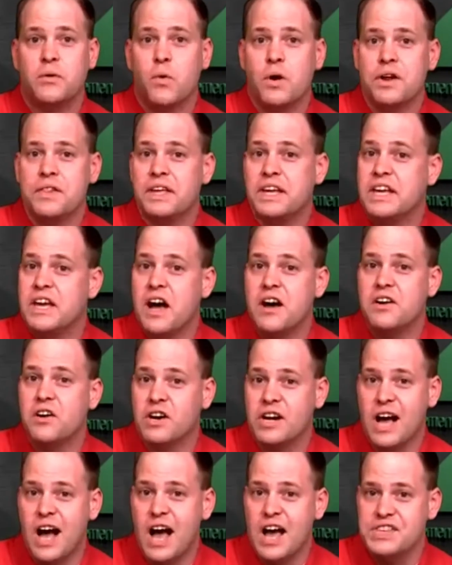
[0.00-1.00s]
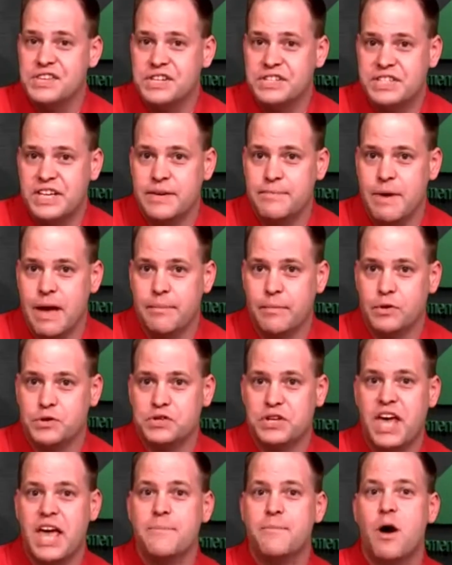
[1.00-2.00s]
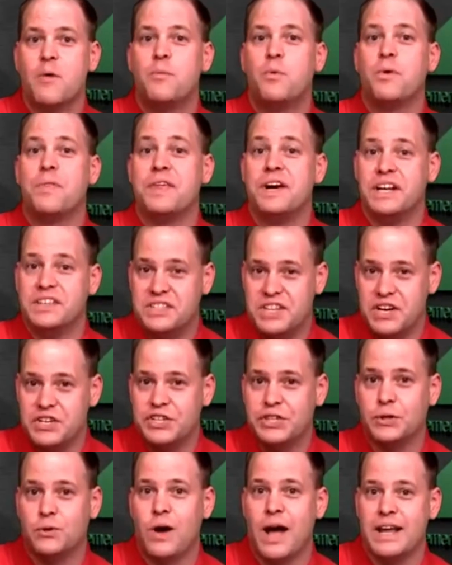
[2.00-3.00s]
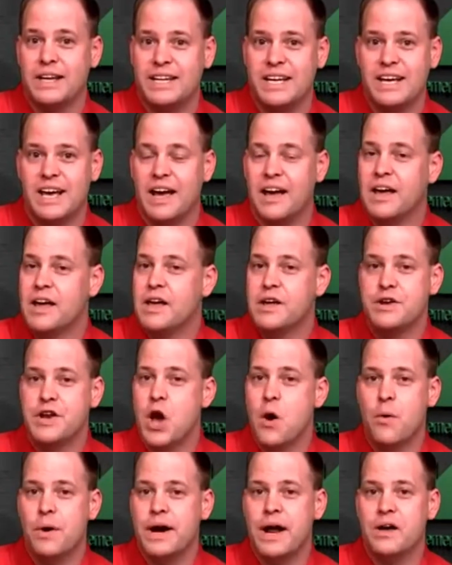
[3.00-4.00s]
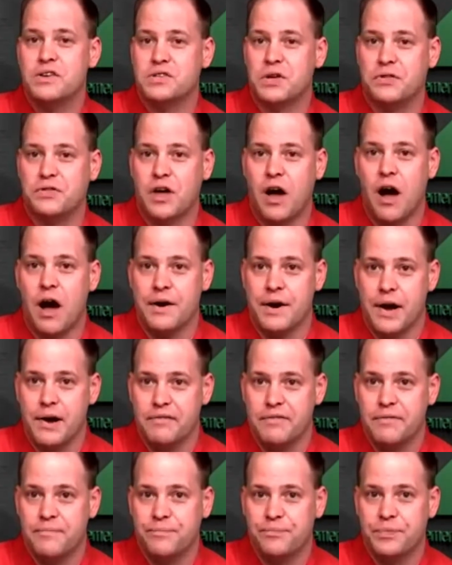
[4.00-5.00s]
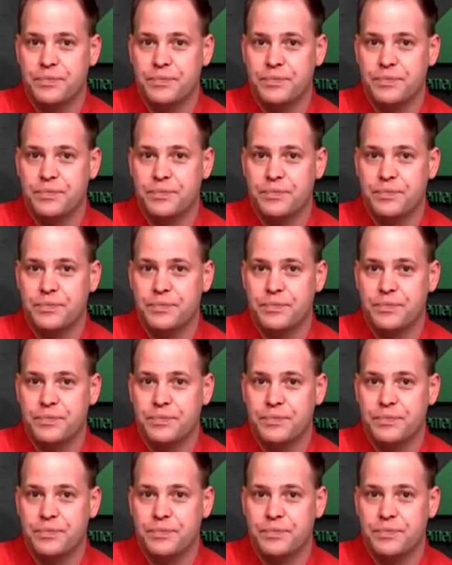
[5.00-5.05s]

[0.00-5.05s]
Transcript: one of the younger Kaizen team members came up with an additional idea no one else had thought of.